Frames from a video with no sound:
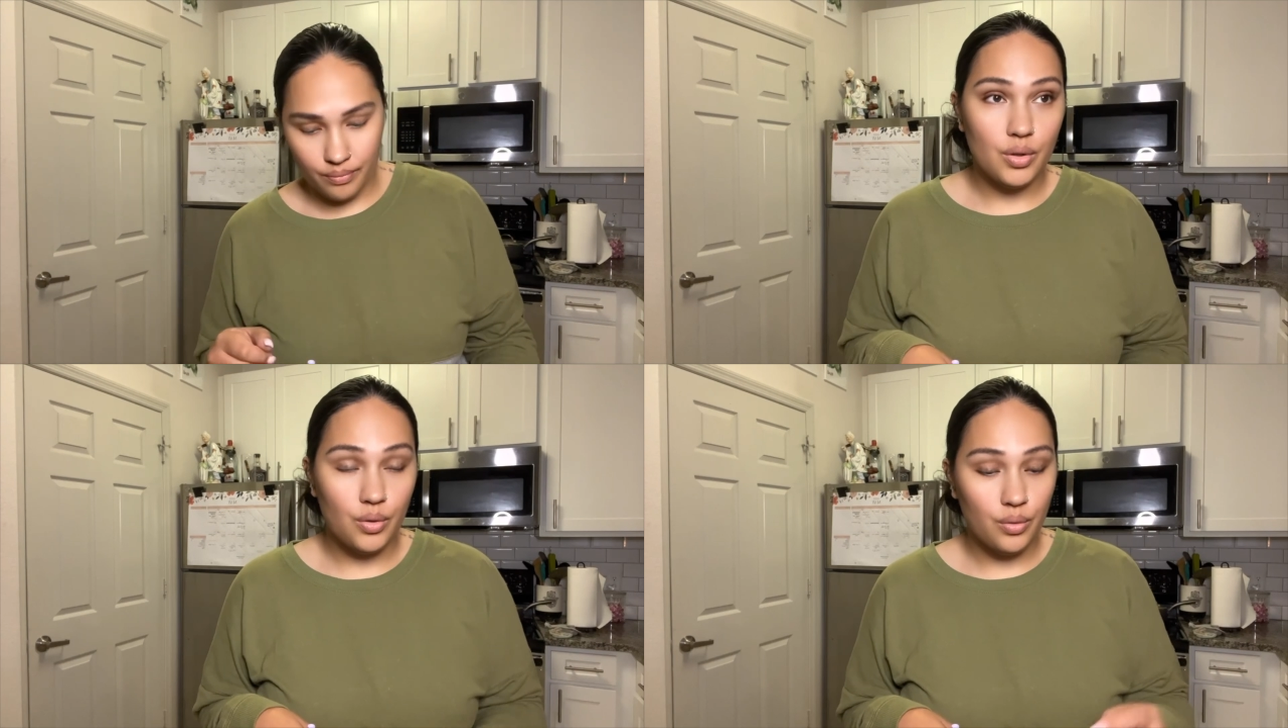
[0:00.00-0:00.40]

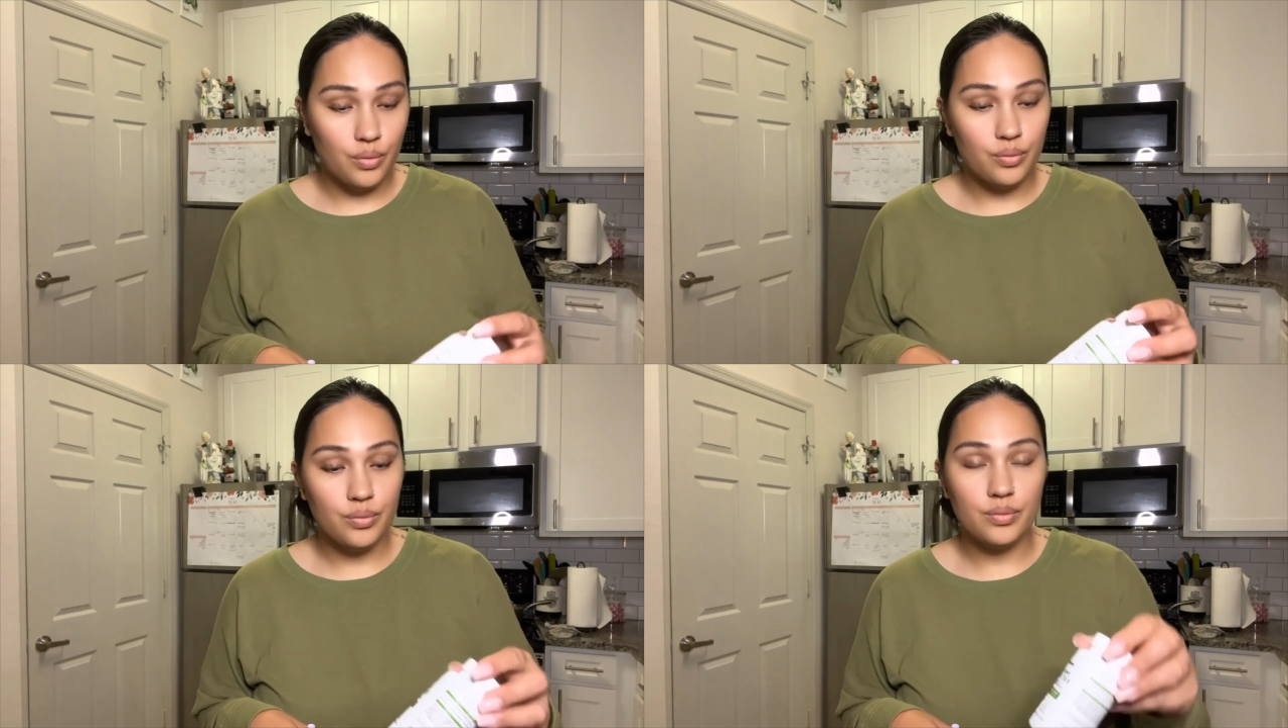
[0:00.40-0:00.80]
So
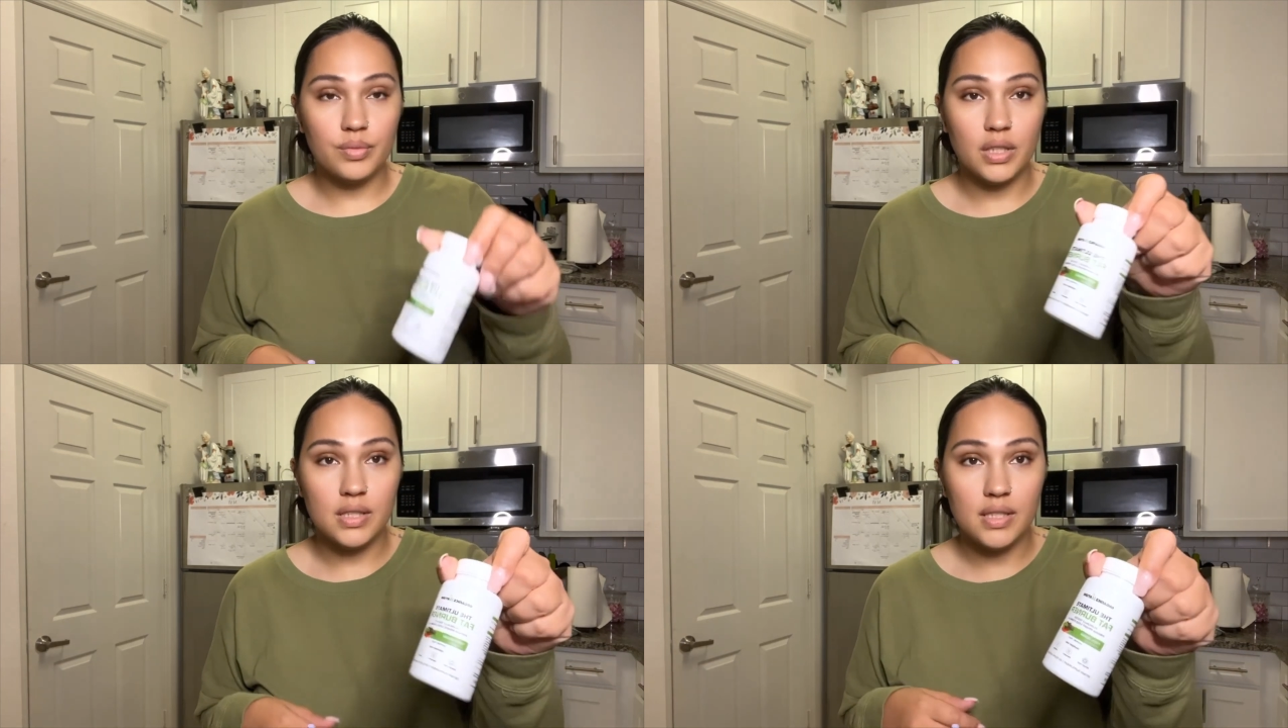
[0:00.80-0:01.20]

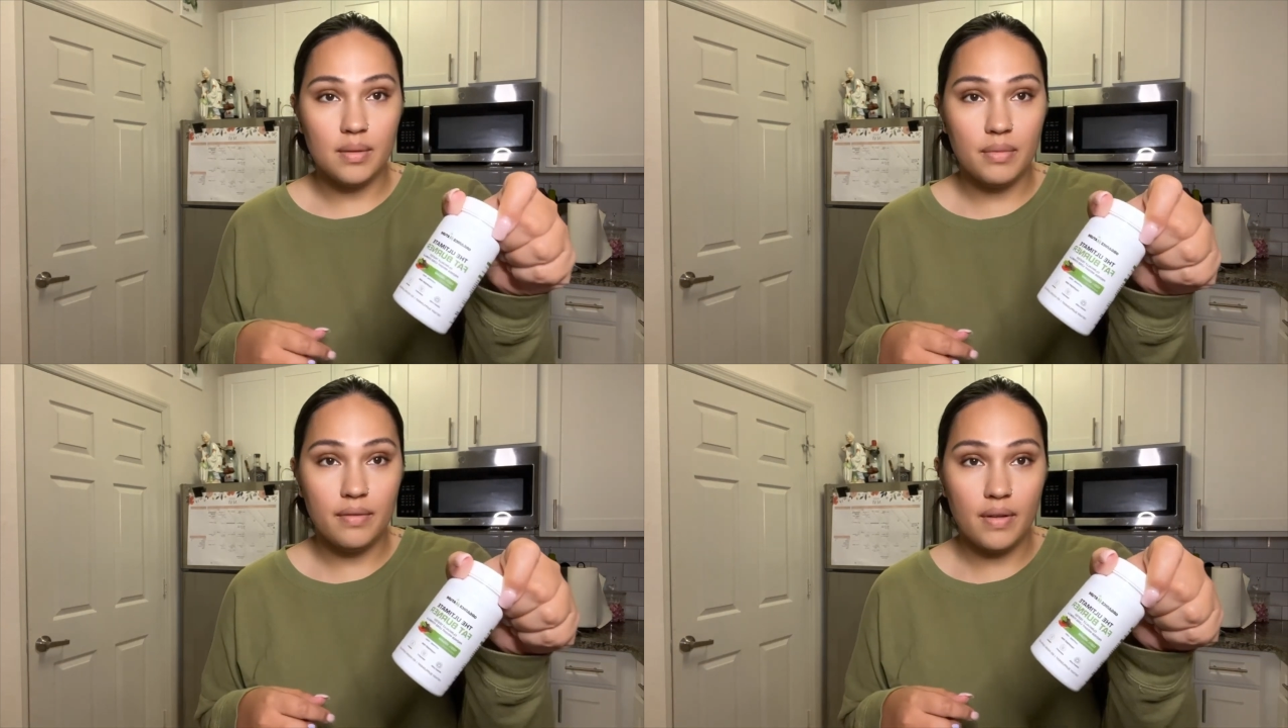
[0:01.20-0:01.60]
I'm gonna take
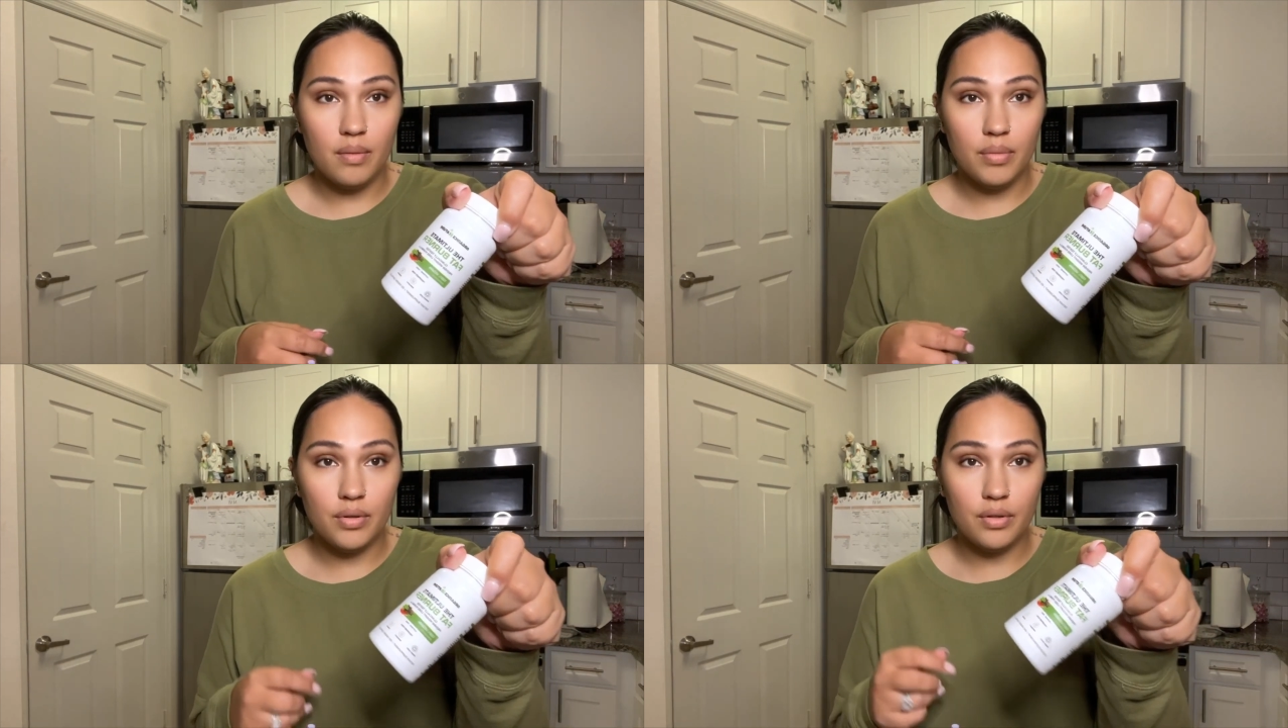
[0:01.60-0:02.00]
my fat
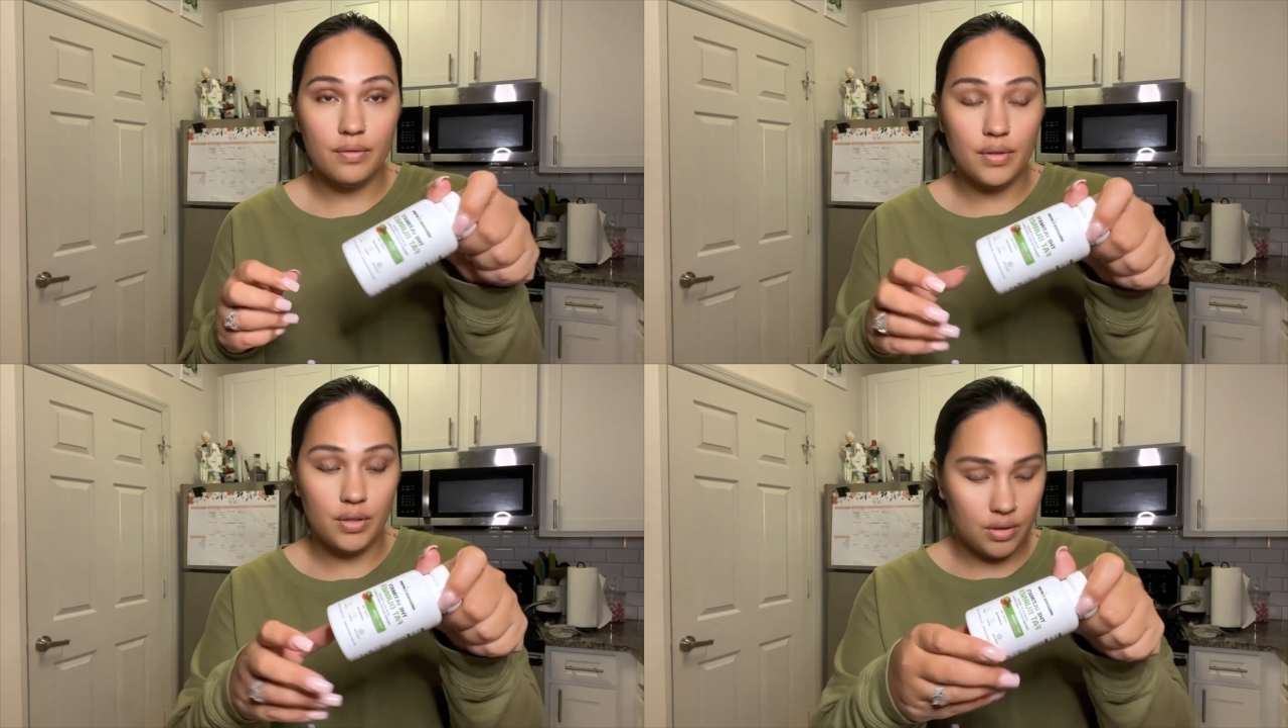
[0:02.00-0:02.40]
burner
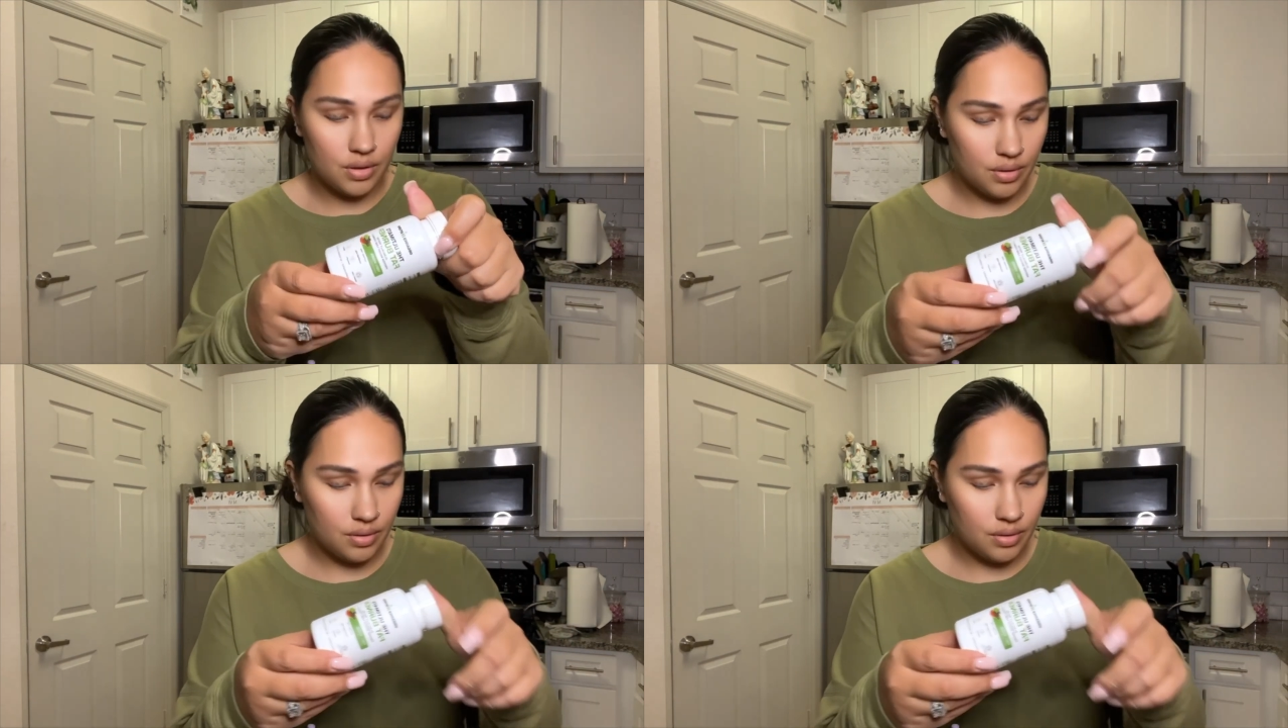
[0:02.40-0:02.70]
first.